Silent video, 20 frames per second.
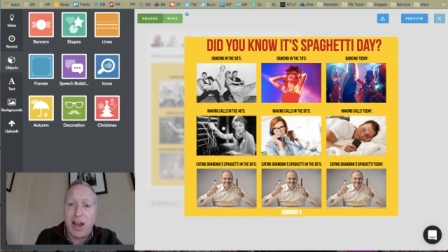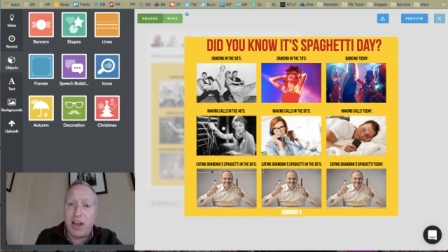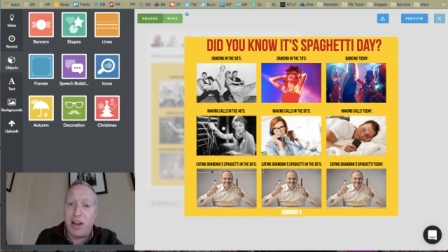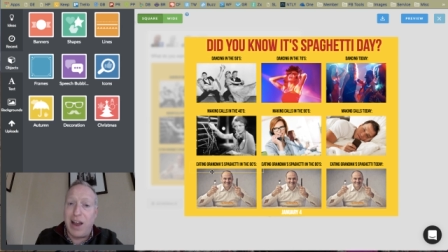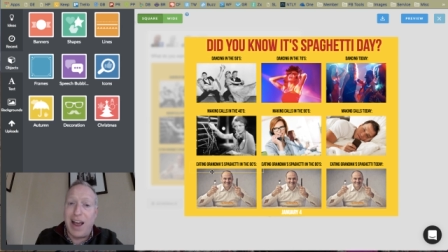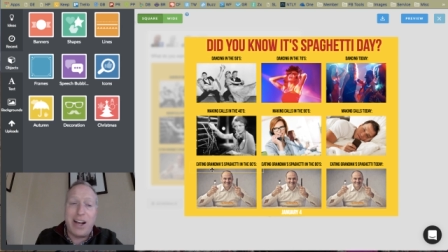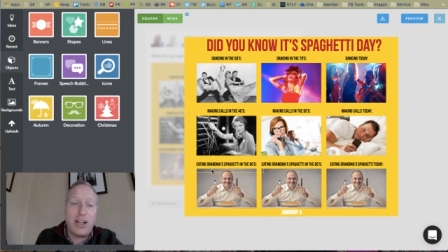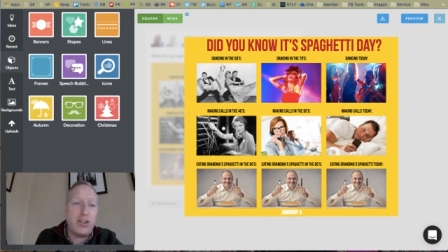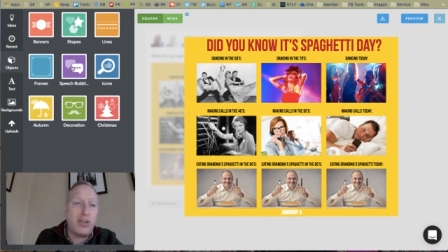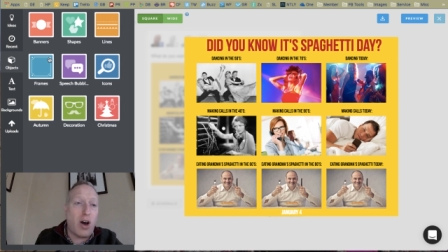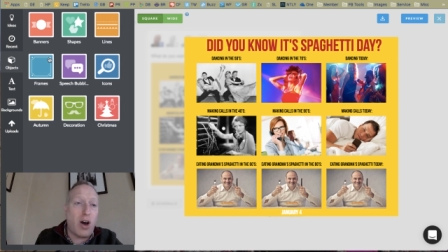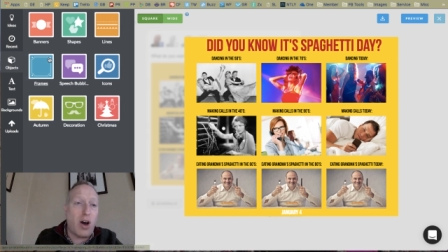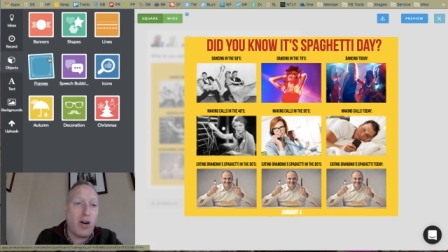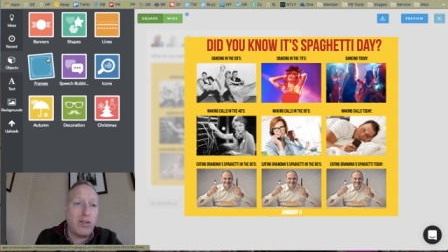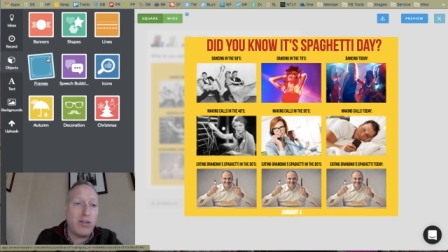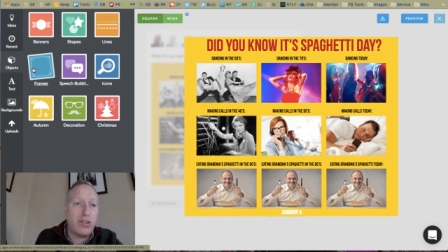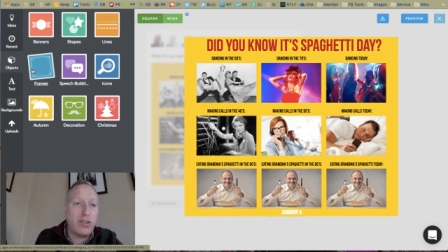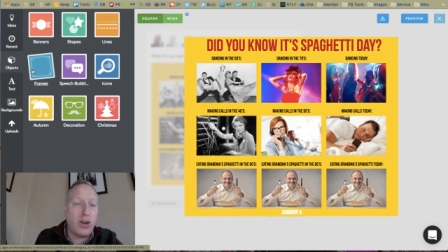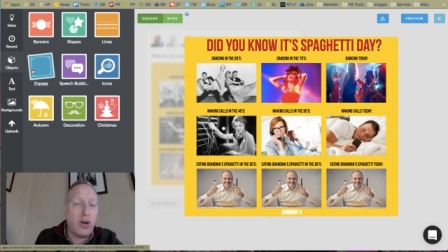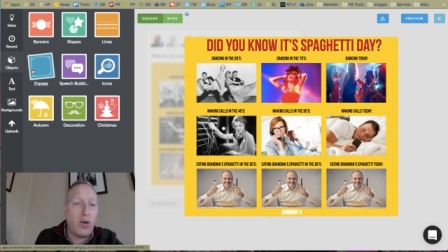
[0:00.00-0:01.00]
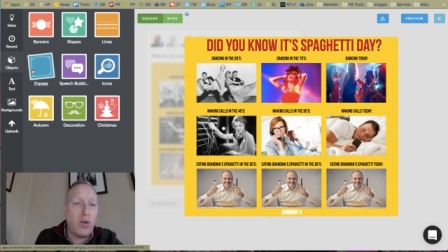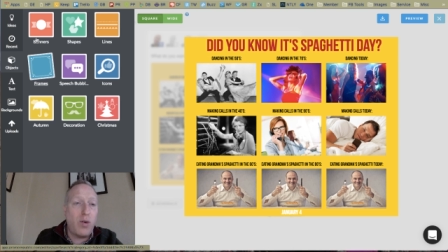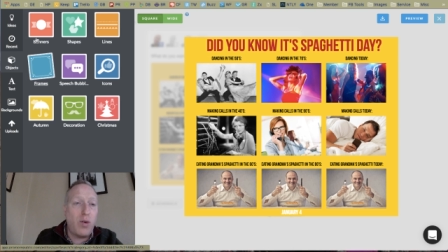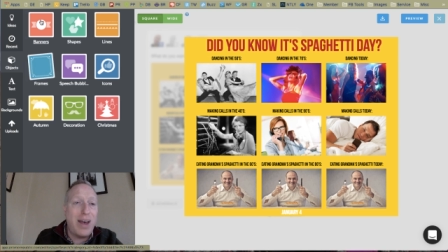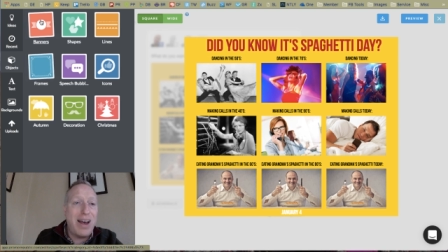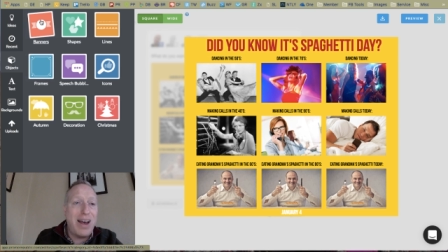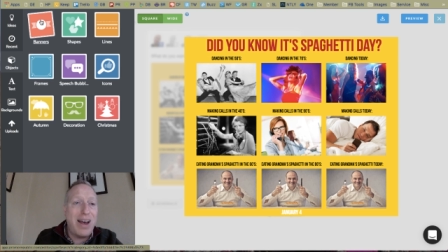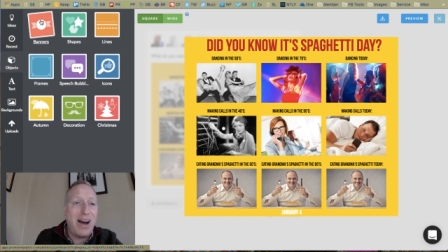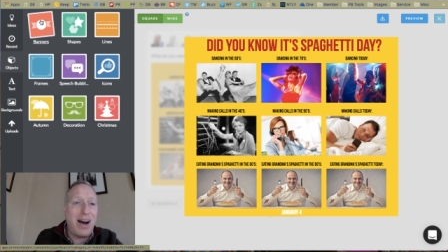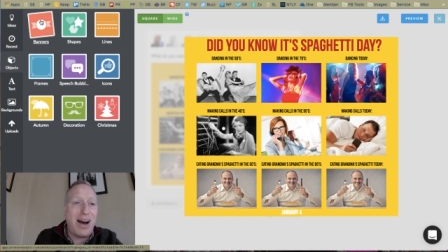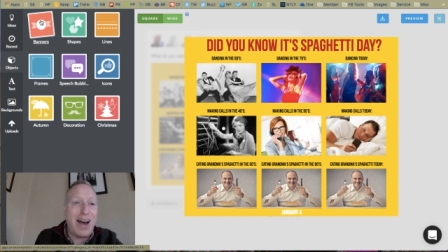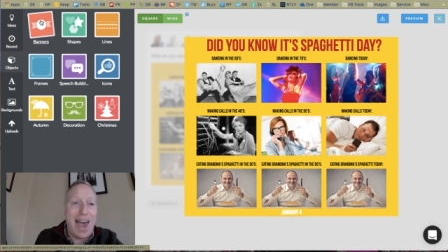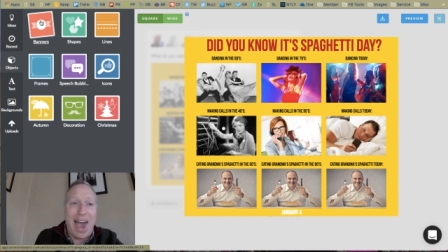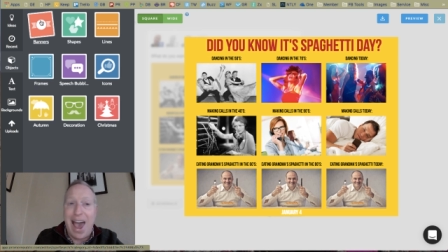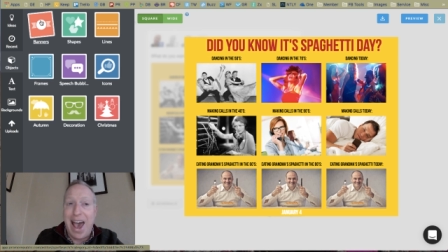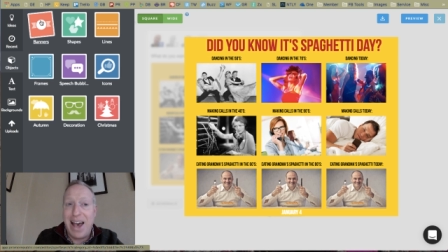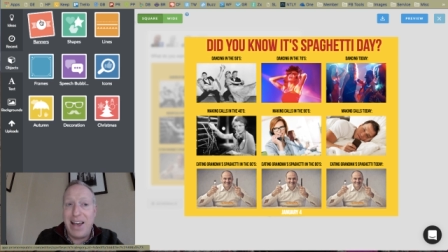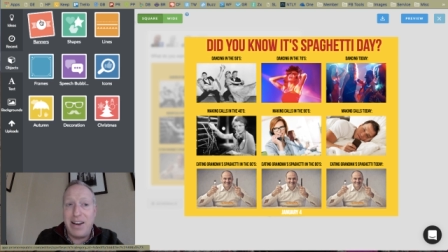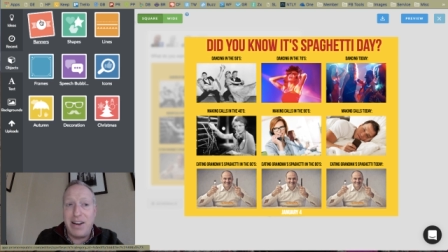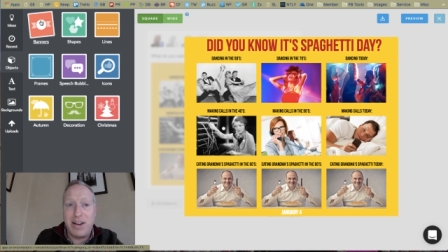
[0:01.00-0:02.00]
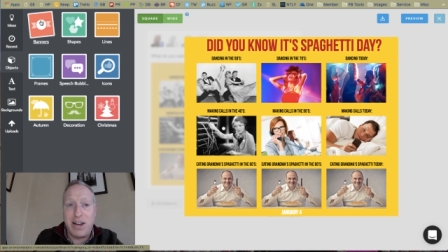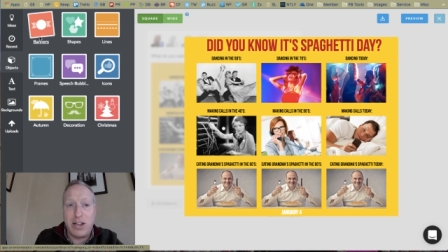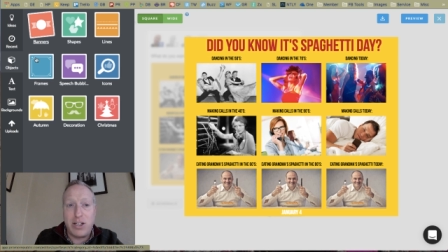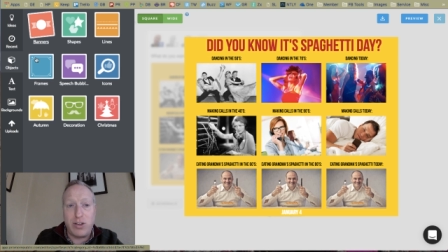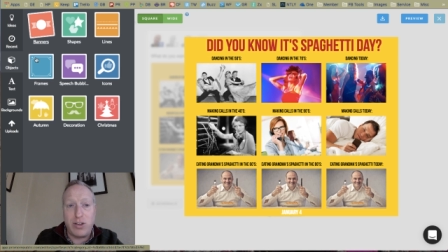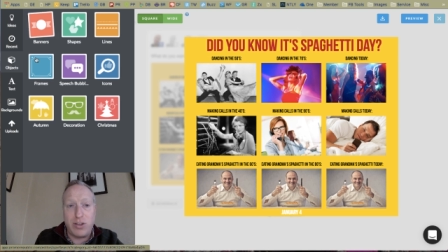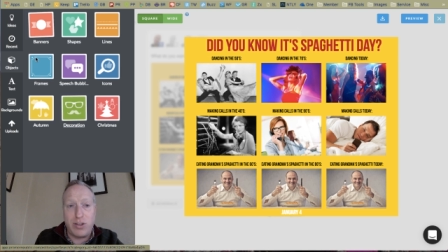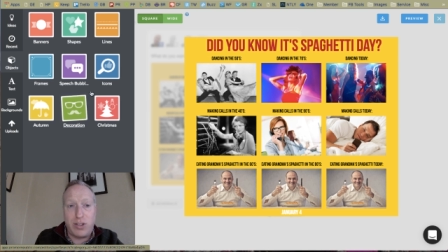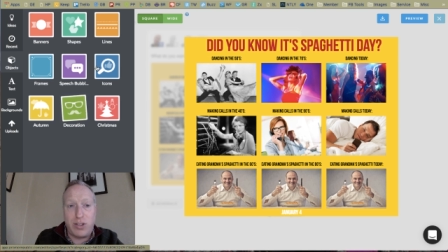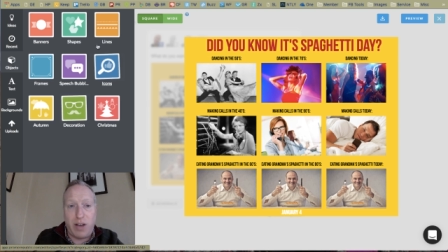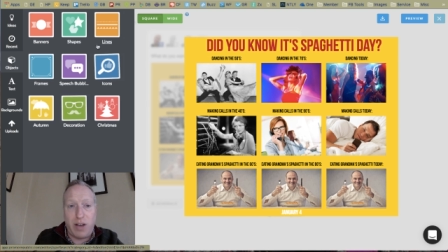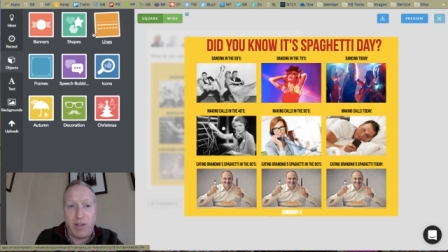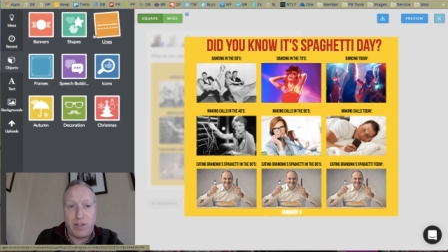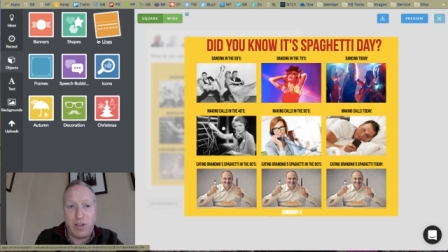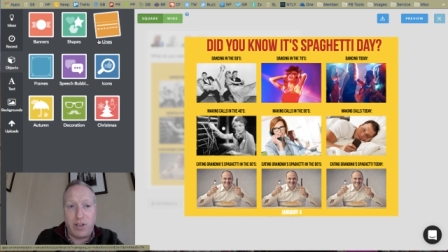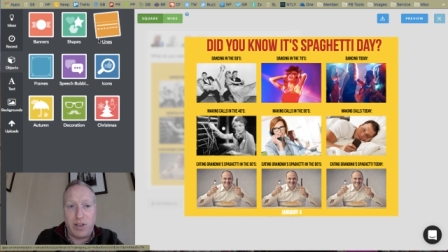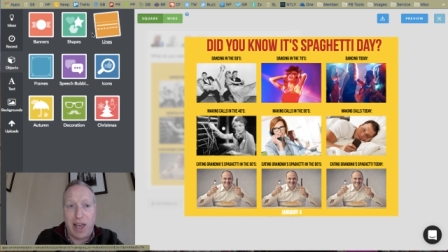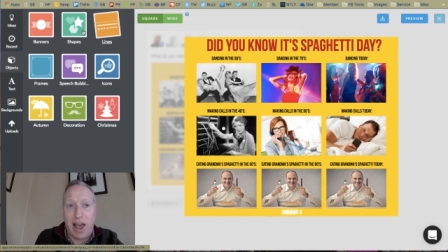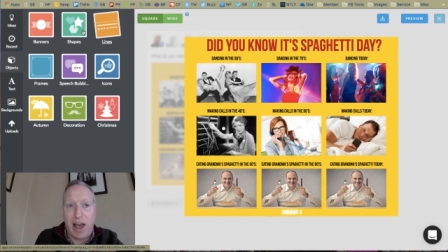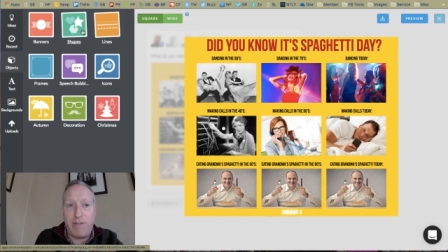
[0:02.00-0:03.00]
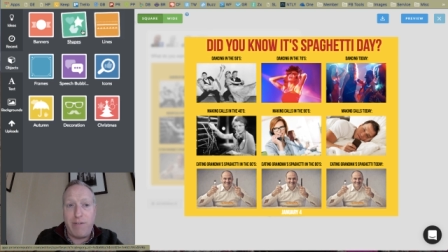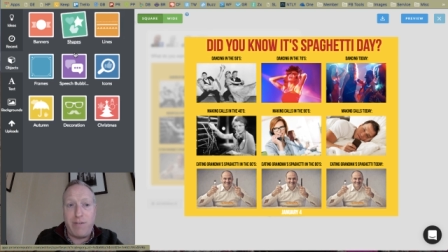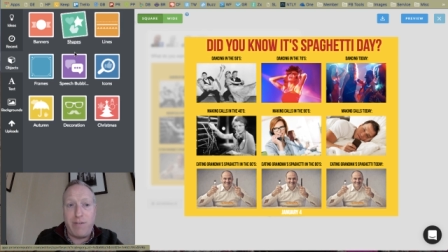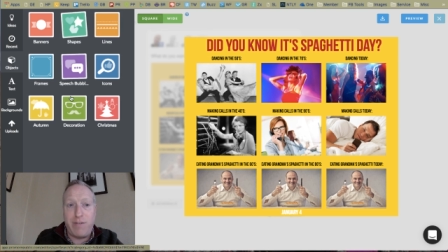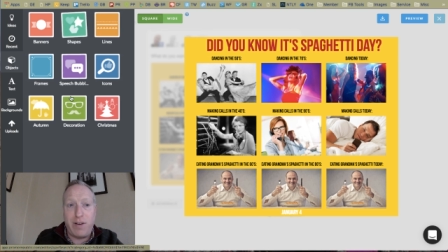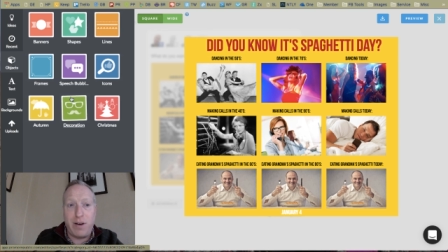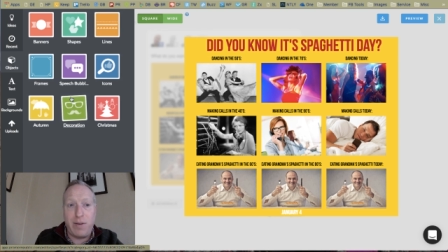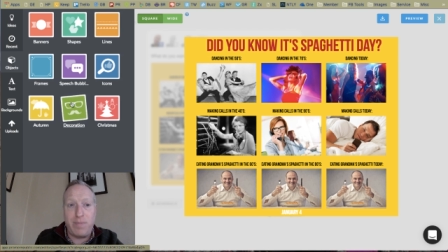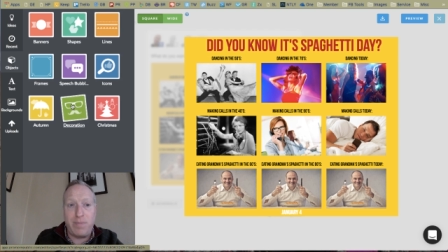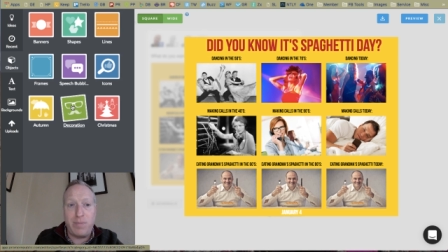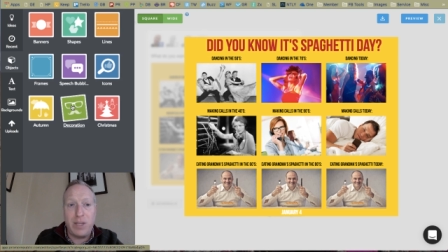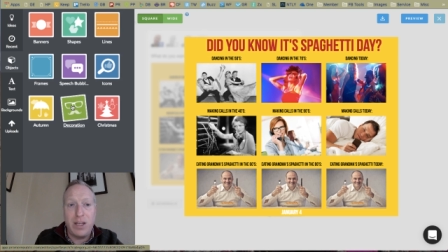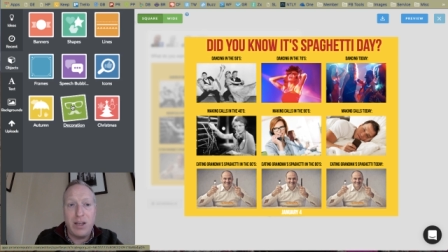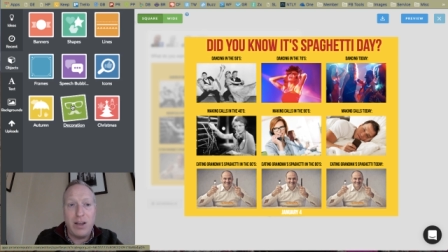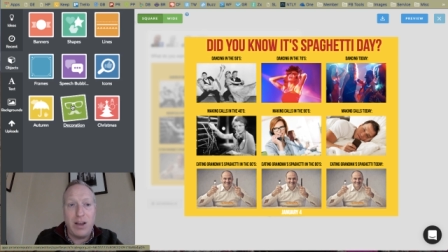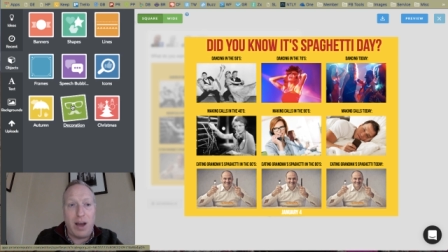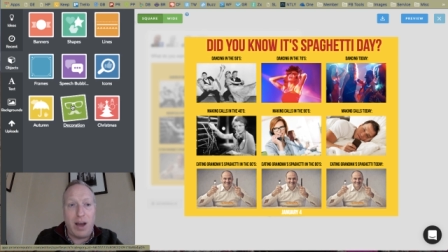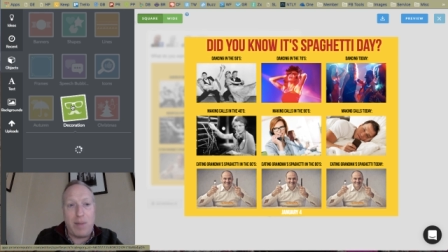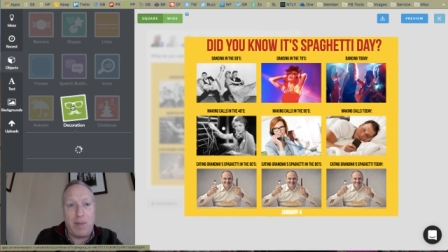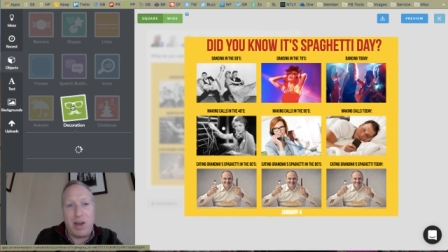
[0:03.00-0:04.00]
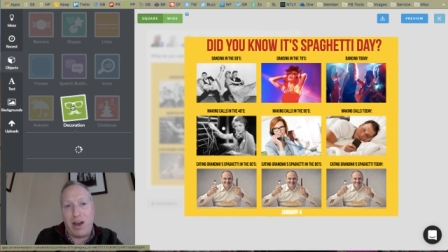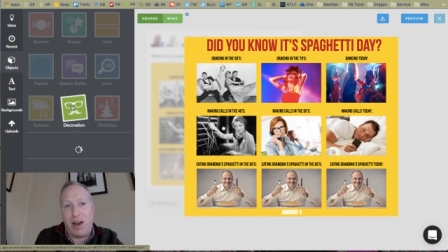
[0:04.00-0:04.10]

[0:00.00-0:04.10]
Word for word: I can actually also uh, add additional stuff. So they have, um, I mean,